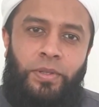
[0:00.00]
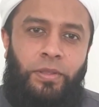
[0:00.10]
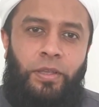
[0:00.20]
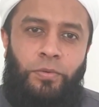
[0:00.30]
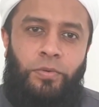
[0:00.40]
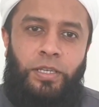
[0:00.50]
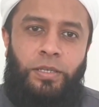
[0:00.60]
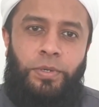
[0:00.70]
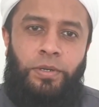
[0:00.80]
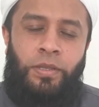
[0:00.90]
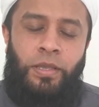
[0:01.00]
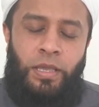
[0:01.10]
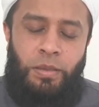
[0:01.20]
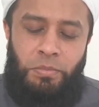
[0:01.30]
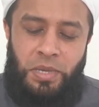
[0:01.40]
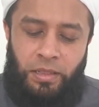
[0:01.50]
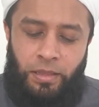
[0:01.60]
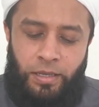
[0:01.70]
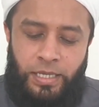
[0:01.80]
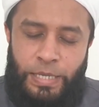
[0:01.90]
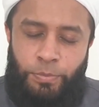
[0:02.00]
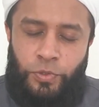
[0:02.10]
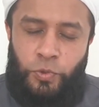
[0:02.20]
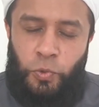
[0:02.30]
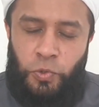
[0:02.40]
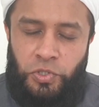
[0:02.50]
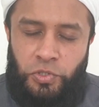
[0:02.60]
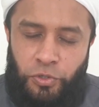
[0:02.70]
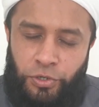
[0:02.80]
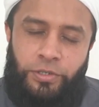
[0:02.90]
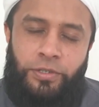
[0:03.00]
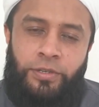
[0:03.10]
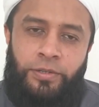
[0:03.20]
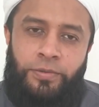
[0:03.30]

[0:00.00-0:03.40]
Allahu Akbar. May Allah keep us all strong,